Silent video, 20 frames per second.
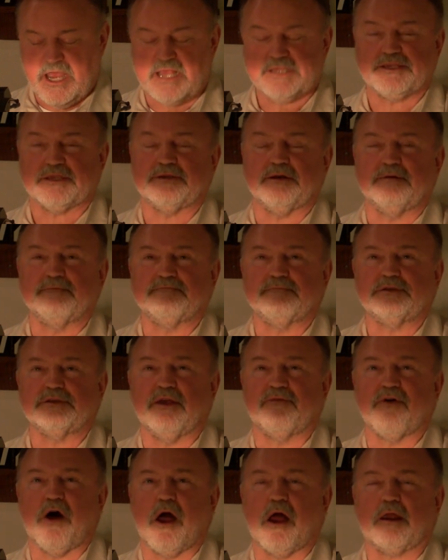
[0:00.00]
customs
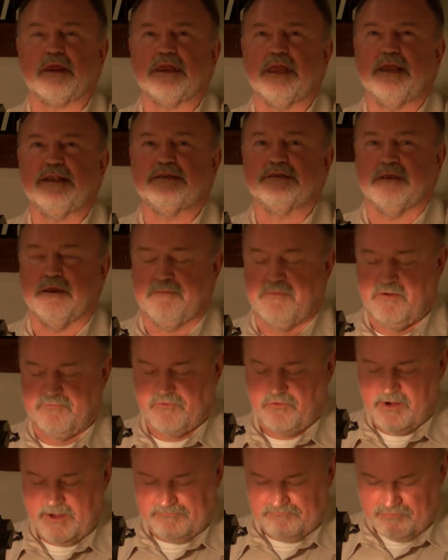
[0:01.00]
of our kingdom
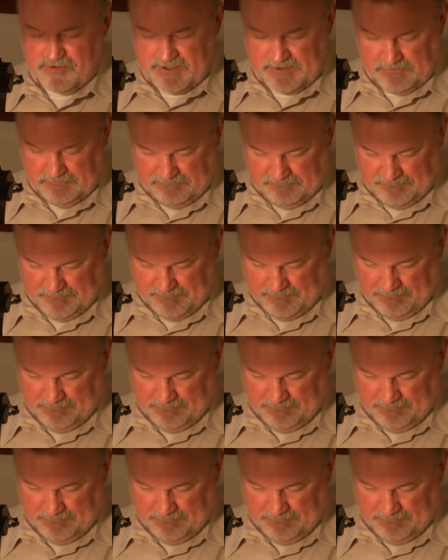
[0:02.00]
of Great Britain.